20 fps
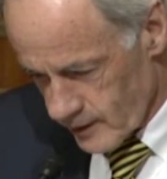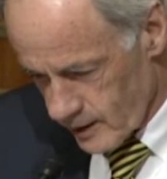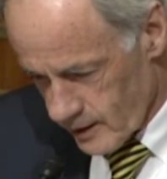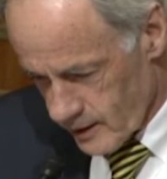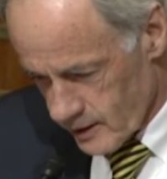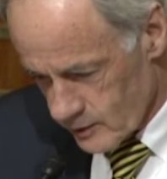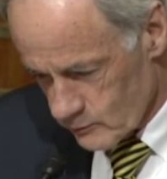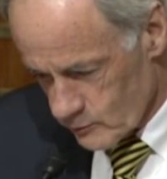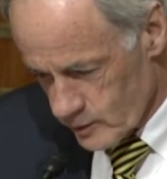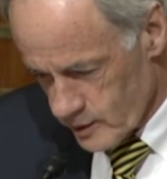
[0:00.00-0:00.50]

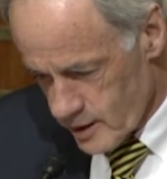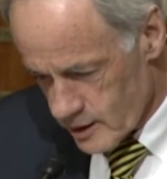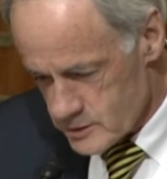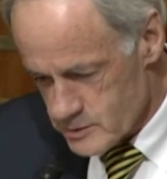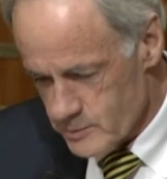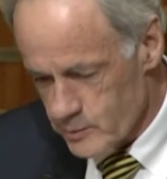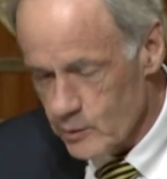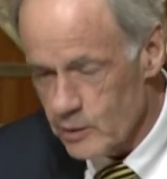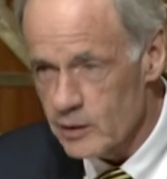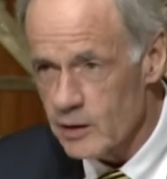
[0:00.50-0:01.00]
And we
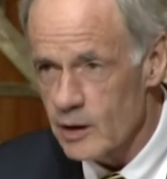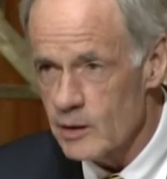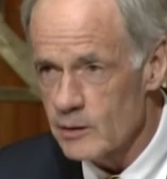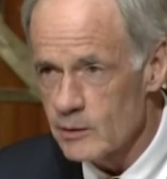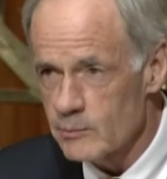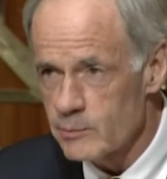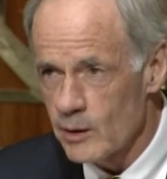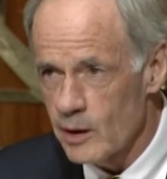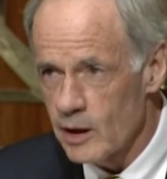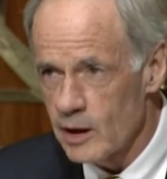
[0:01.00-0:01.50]
export
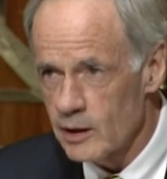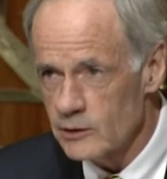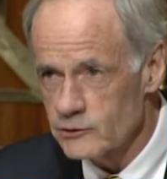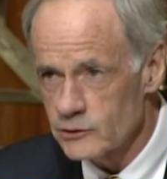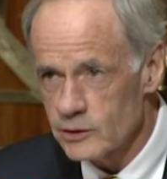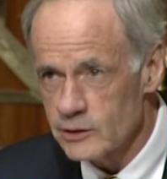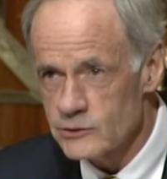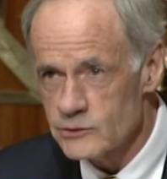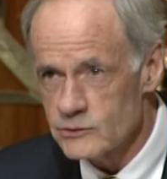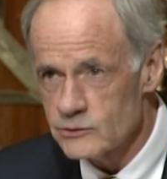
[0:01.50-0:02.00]
our
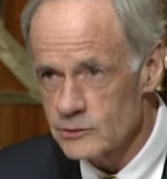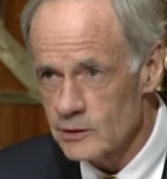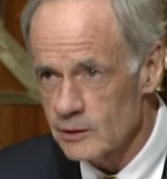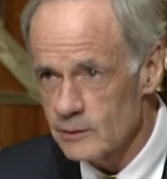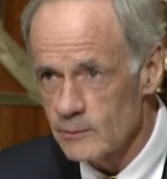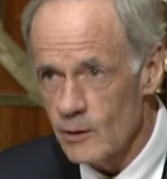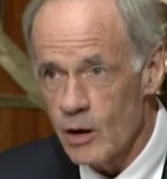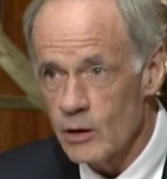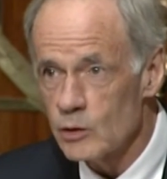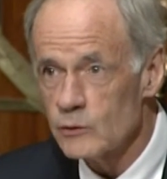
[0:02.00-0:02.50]
chickens
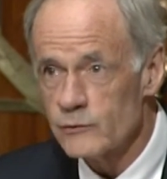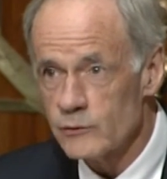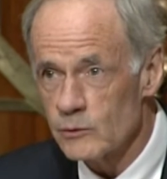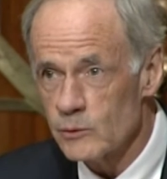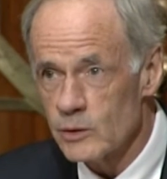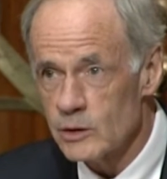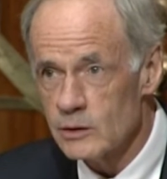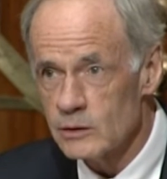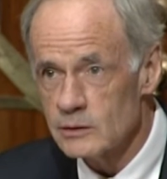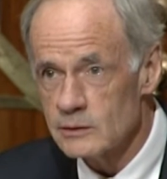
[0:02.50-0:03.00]
all over the
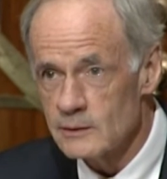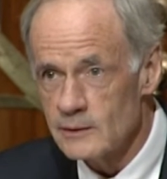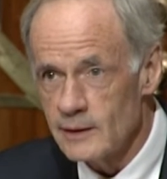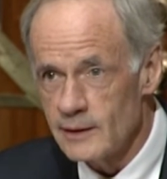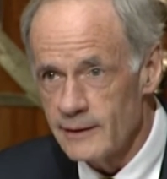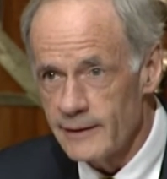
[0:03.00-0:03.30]
world.